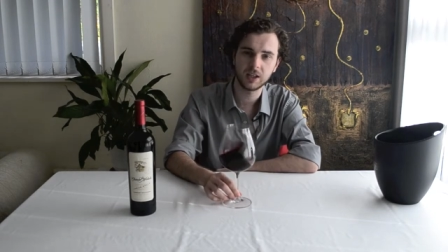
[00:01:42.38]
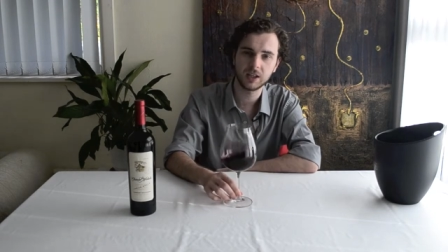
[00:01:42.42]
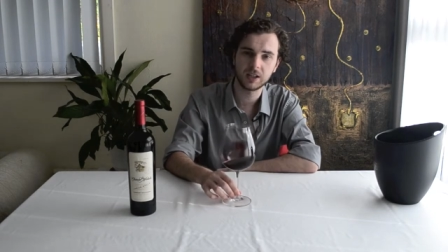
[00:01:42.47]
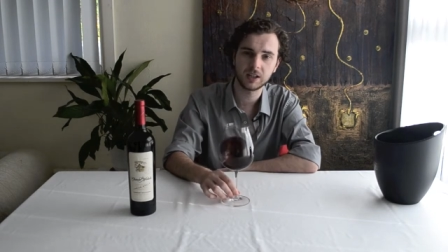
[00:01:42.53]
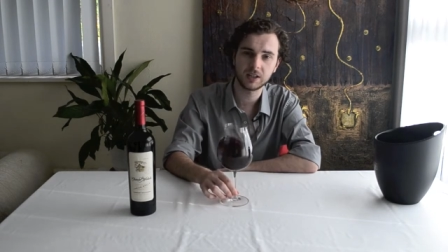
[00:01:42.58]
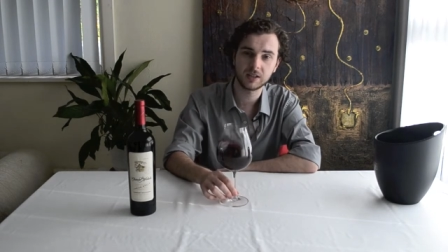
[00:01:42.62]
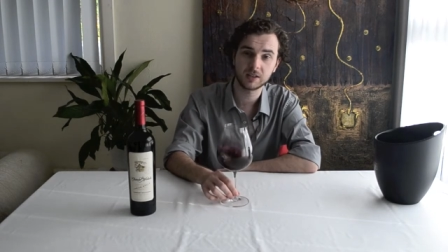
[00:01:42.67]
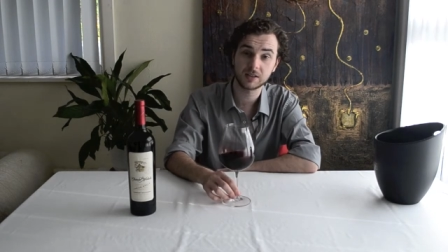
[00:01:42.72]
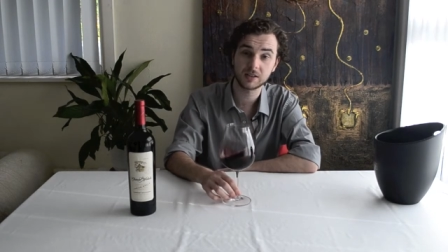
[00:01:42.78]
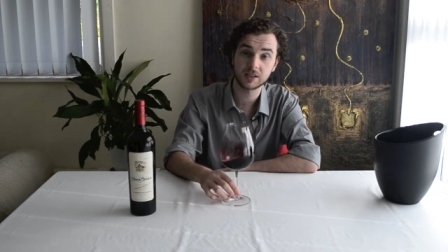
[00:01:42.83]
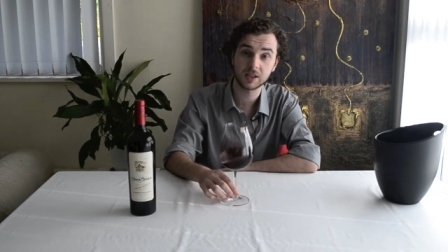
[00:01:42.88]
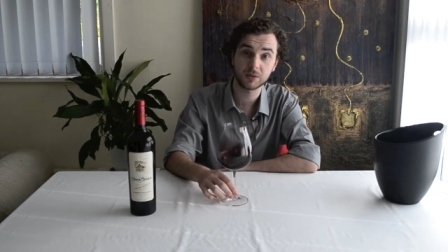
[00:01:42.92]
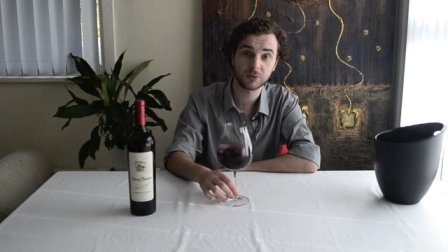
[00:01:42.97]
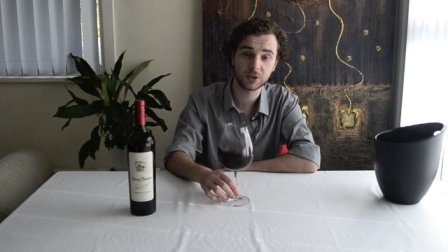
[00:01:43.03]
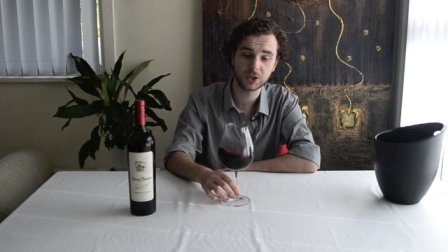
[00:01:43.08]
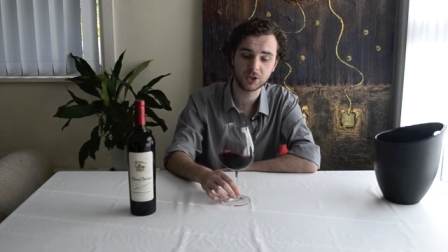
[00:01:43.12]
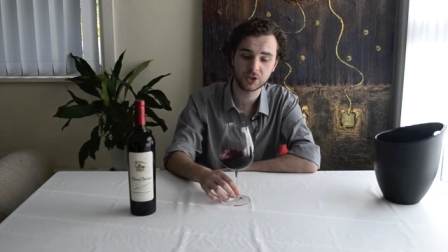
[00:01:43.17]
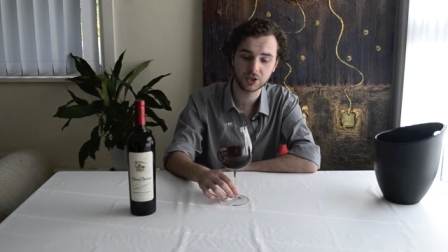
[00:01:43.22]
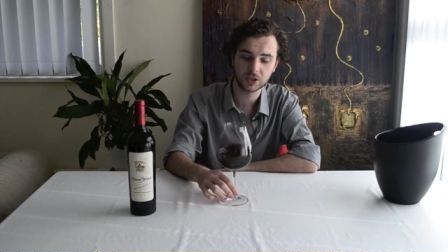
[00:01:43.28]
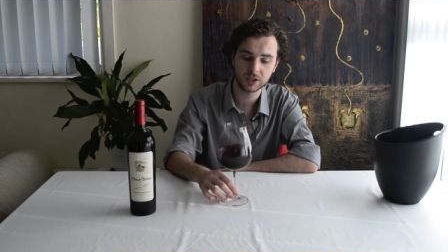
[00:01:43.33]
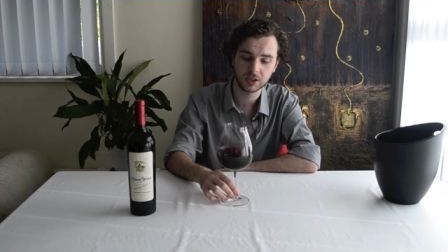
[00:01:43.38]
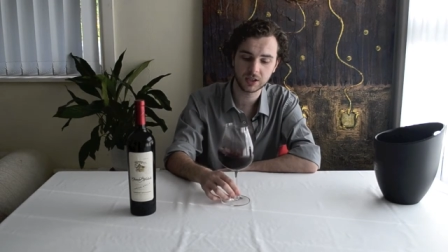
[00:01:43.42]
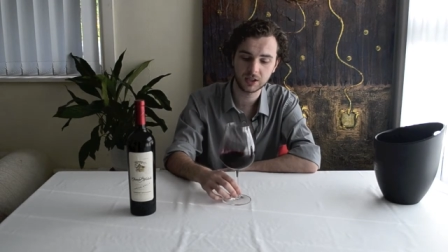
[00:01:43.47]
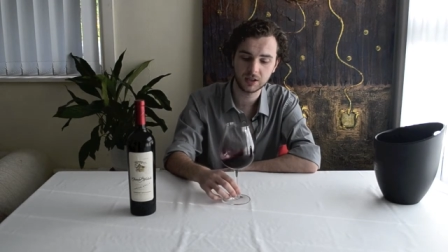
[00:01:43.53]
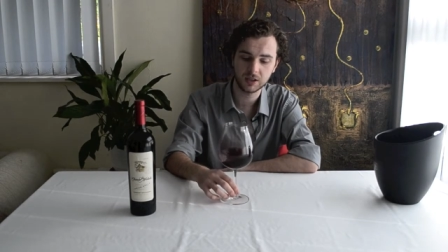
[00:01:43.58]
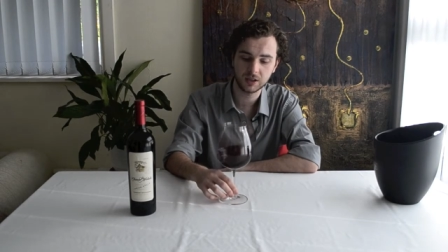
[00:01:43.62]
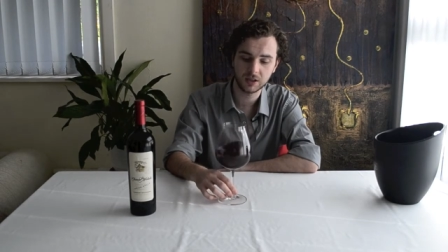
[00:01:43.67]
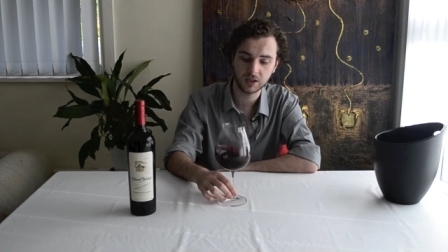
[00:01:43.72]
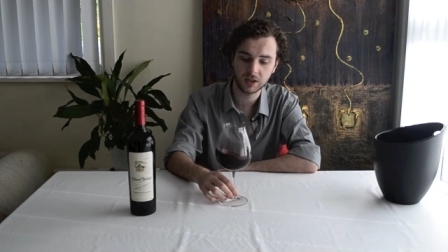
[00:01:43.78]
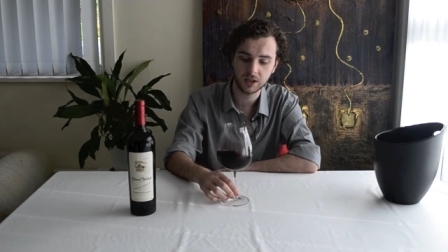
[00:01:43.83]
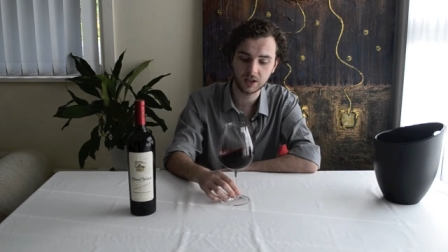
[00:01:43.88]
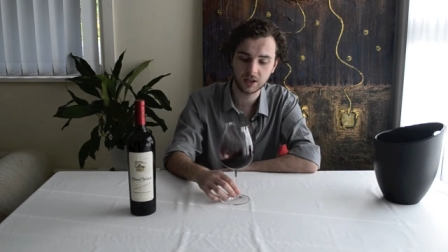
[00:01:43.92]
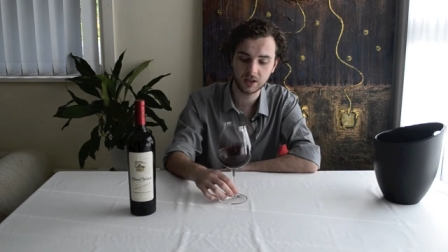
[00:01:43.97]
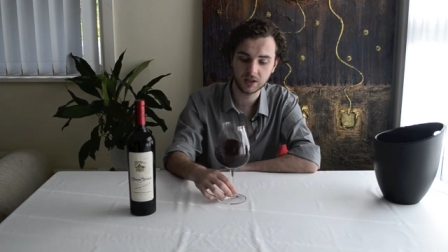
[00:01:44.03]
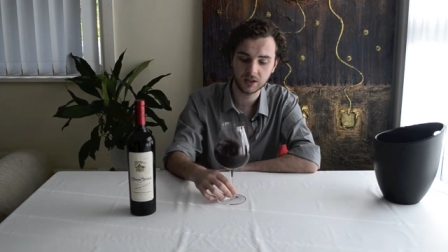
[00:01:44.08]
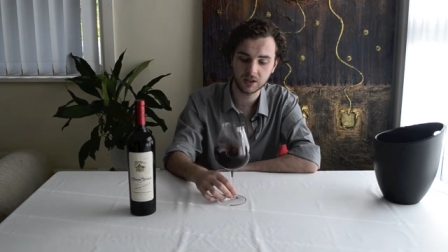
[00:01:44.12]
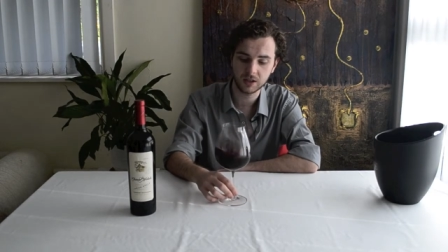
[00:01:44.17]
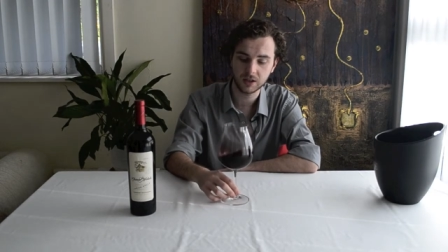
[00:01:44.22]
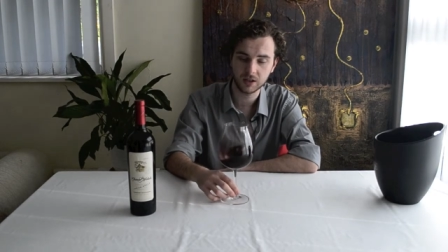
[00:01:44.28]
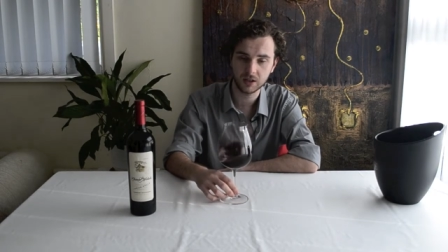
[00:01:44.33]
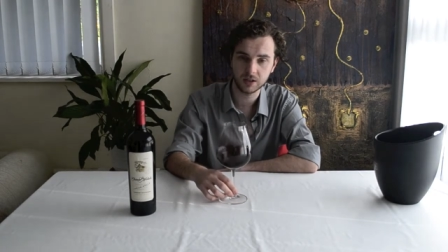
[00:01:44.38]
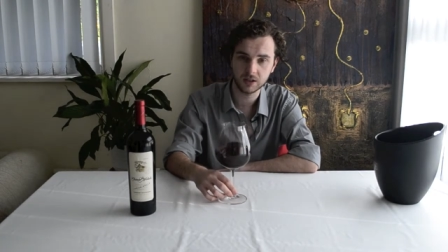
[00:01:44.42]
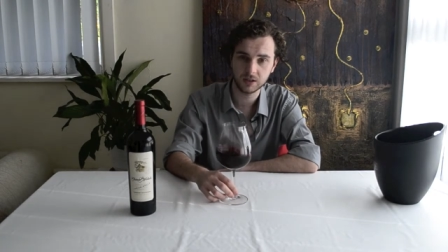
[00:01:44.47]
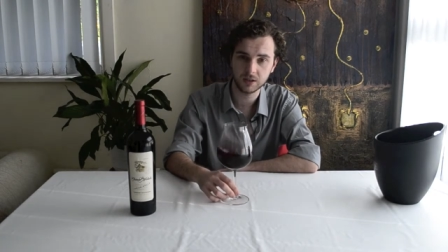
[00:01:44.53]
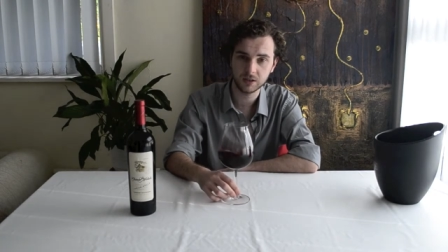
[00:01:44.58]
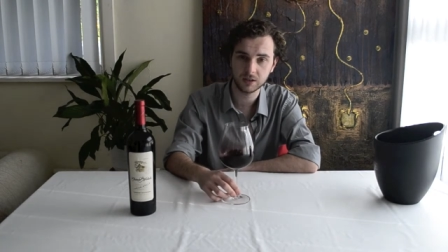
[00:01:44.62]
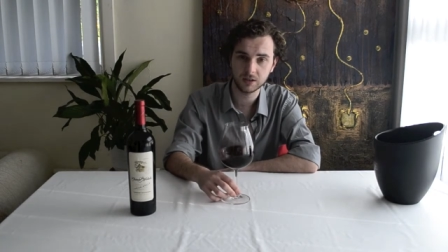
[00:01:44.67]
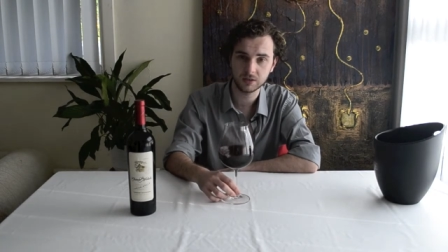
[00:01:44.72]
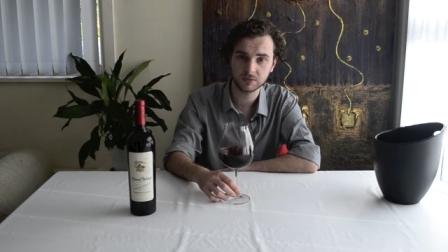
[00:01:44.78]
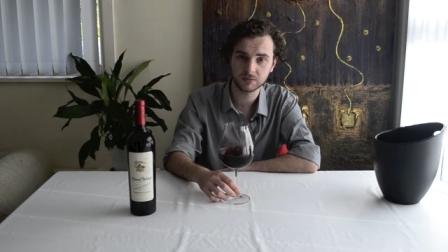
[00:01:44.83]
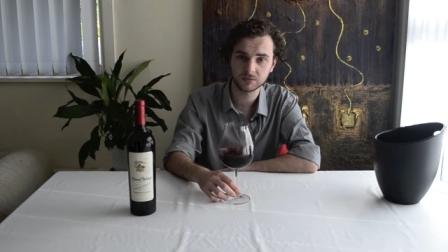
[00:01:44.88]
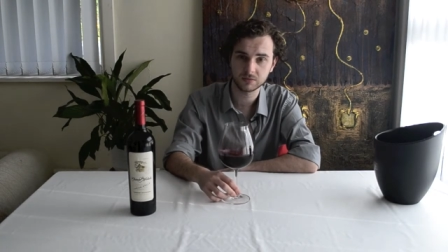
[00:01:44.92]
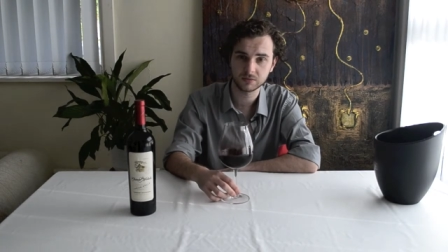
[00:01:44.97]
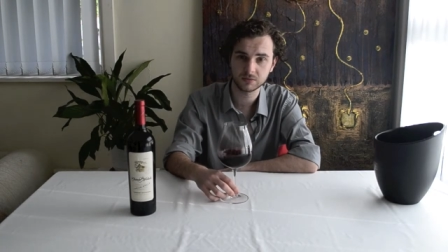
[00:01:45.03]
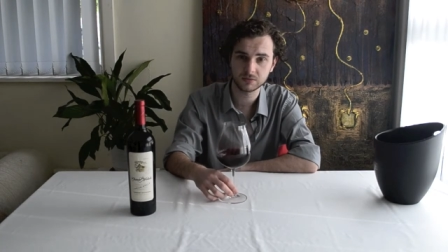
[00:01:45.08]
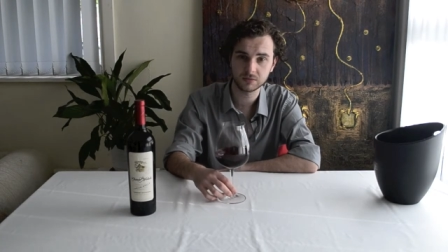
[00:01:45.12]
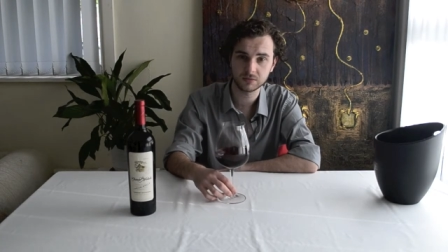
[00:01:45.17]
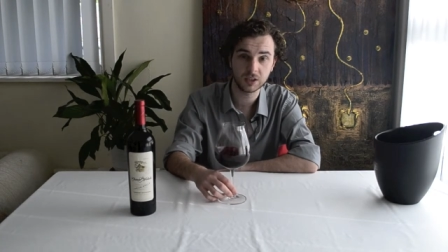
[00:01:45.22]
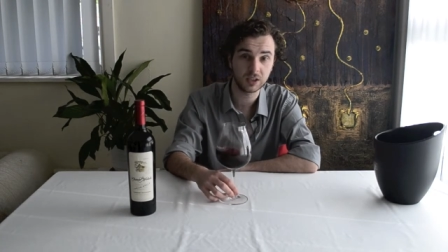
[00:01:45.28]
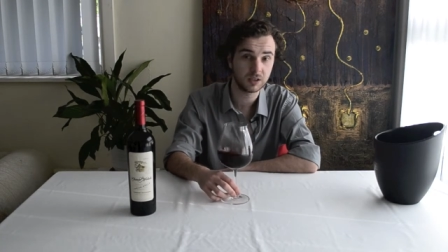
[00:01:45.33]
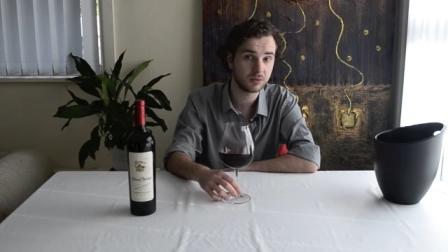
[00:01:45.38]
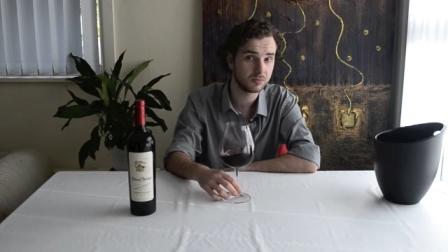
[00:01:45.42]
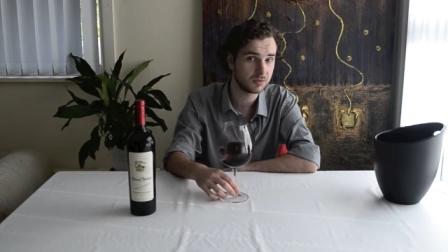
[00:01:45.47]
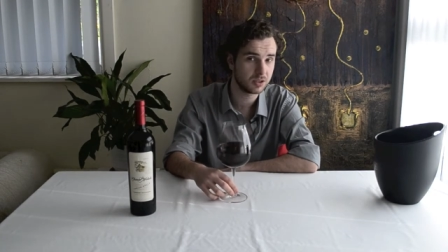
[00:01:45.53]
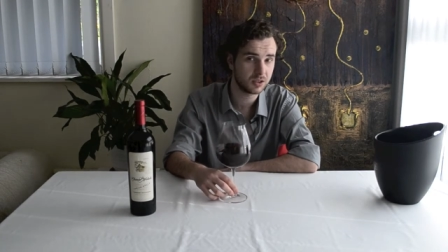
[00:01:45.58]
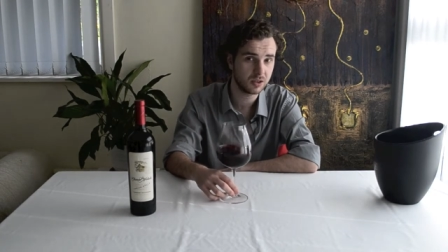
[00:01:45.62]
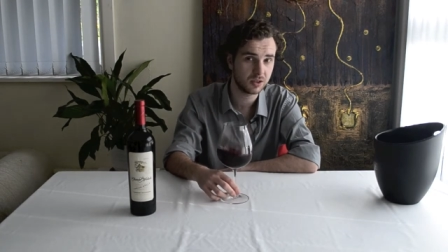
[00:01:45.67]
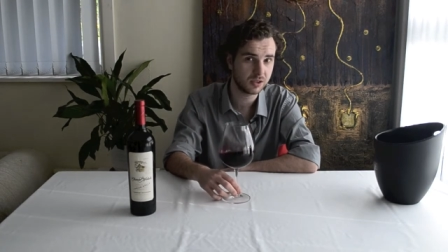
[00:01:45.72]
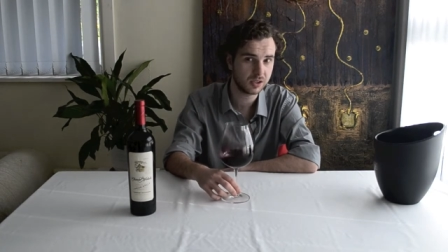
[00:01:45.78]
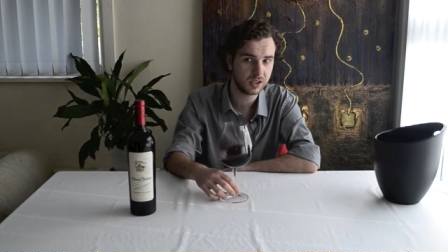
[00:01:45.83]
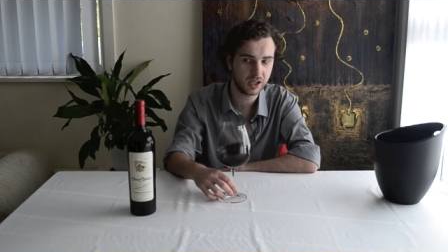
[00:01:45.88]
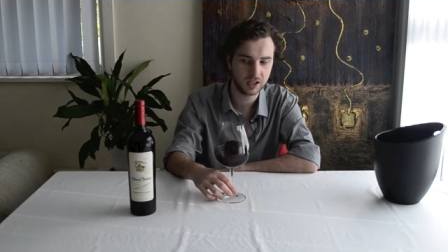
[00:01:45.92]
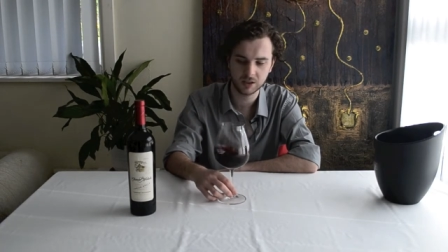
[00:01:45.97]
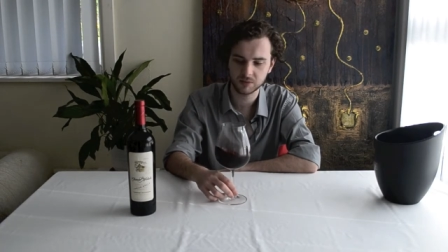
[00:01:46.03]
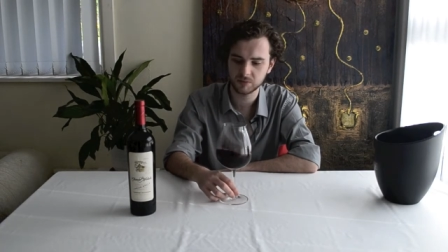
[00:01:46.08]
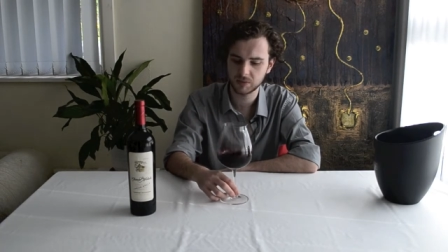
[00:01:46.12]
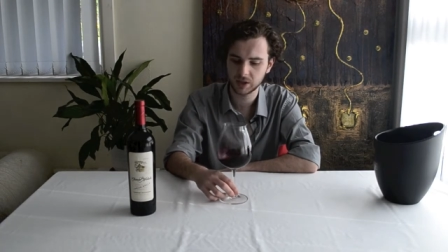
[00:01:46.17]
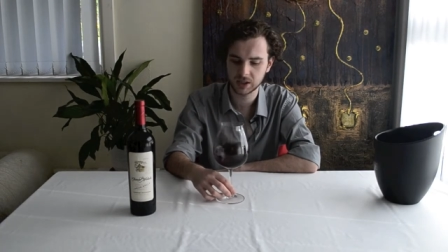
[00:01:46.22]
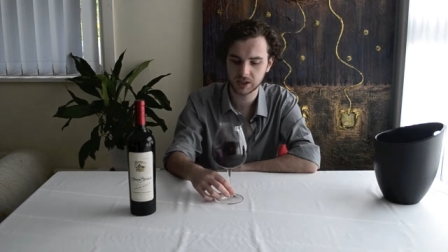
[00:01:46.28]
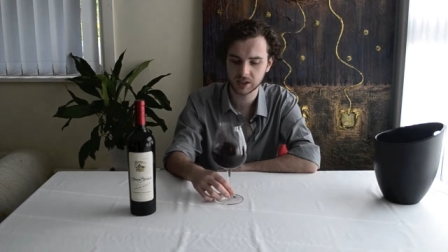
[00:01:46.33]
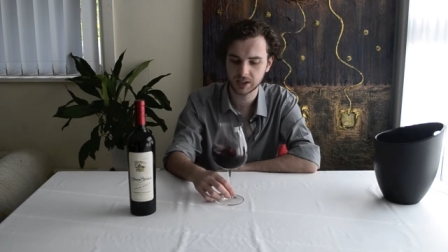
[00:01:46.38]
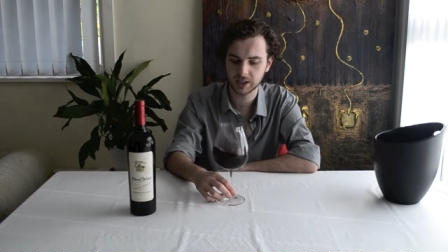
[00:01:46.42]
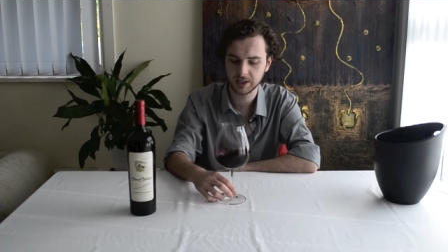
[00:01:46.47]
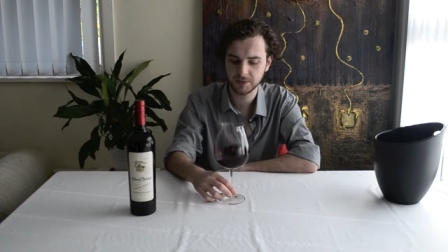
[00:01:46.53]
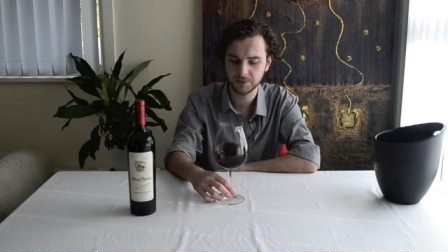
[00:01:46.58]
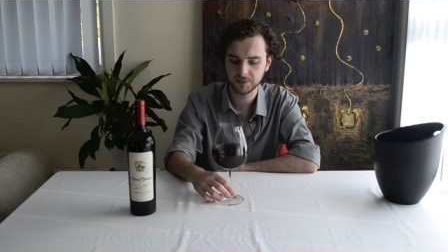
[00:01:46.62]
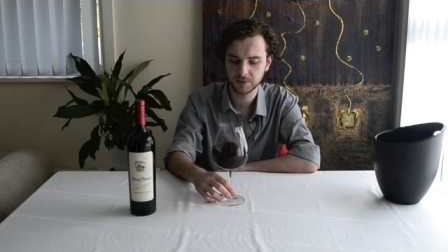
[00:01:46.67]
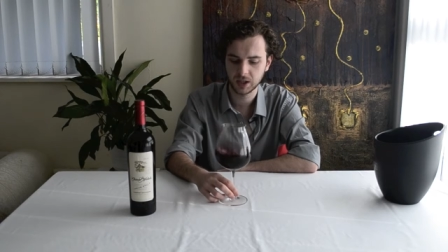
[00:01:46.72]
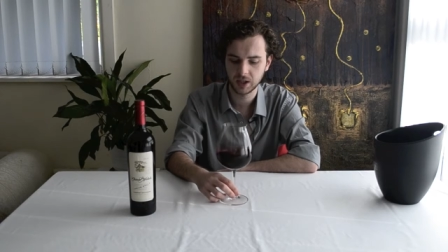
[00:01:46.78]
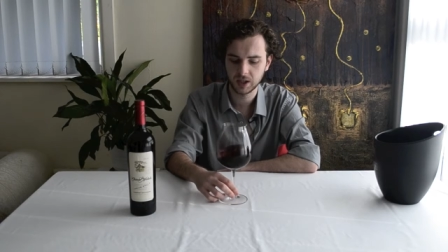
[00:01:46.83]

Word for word: sub-region in the, in the state, basically.